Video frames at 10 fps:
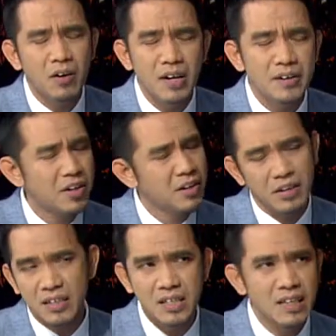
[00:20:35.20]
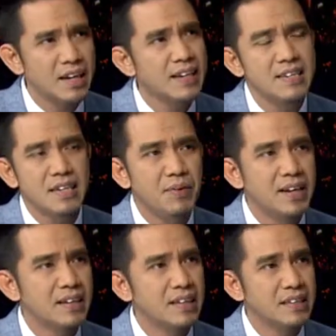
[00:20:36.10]
Not turn against
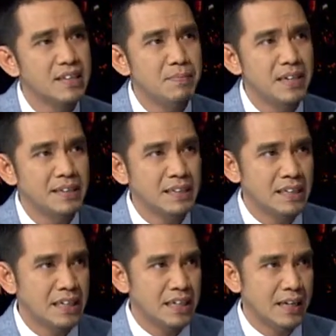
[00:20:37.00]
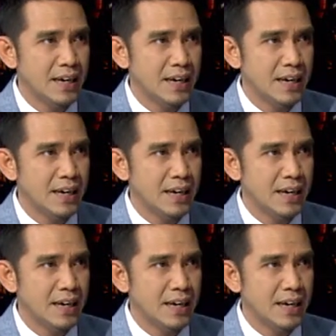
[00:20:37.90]
one another, but kind